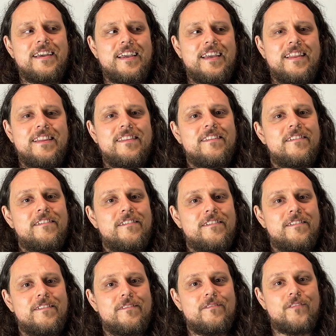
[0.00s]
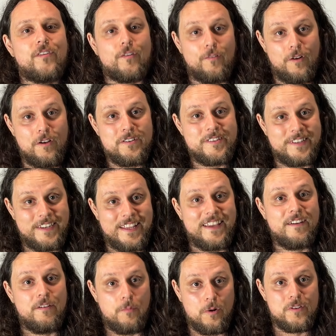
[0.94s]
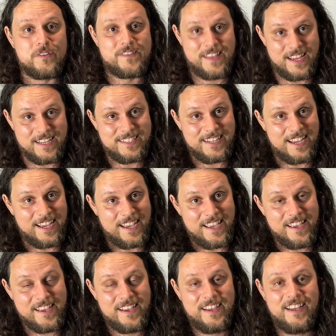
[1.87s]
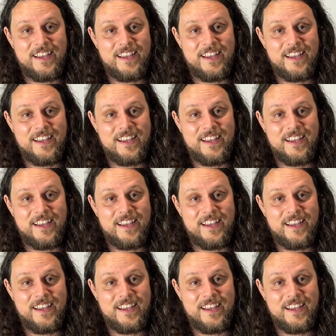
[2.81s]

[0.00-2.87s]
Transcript: in the veracity it was that day.